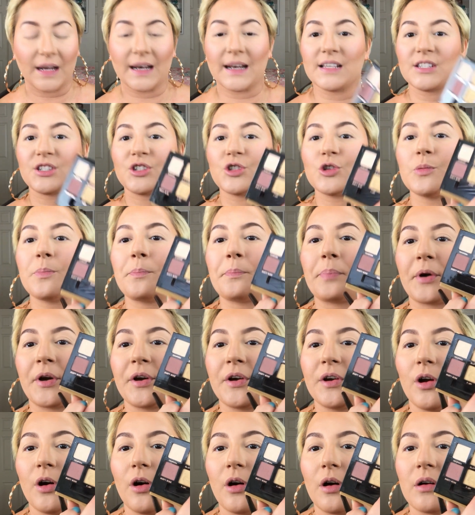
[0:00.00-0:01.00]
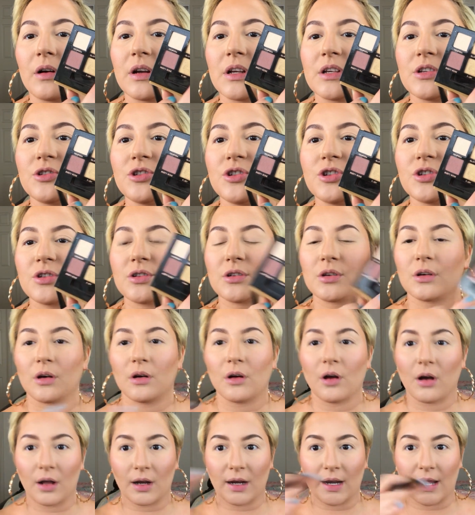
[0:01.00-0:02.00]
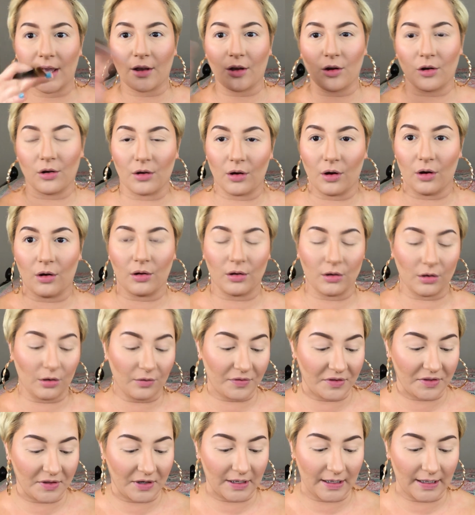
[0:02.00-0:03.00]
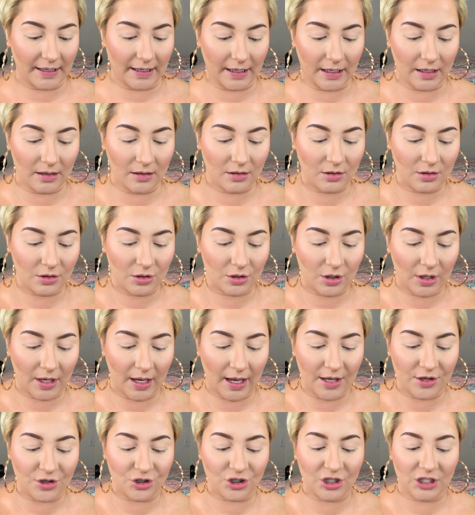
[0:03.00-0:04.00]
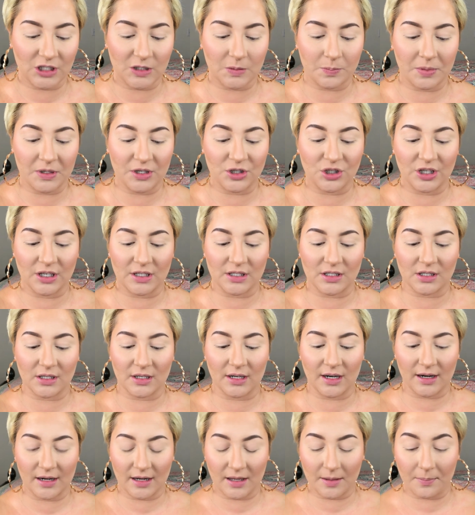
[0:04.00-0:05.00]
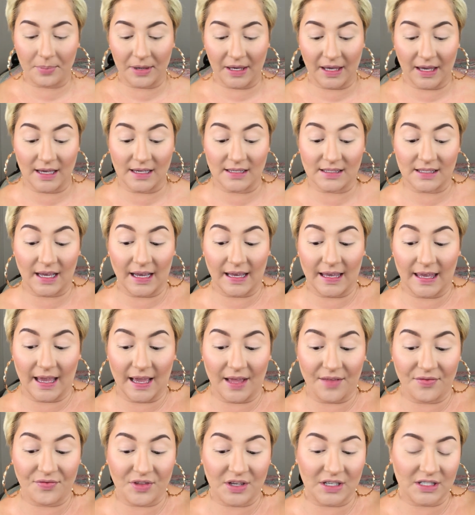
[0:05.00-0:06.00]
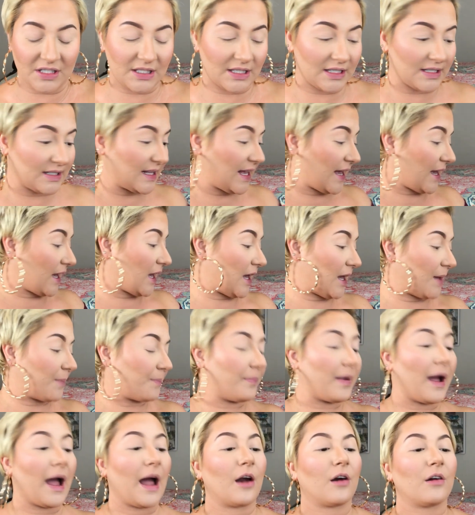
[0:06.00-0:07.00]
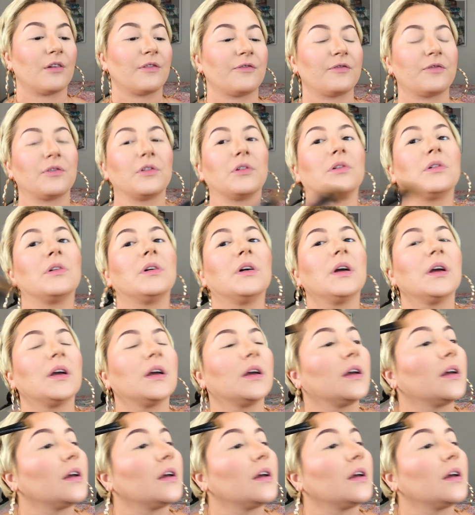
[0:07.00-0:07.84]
Let's do burnt orange, like all over the lid, and just be gentle on it, because again, this is like a powerful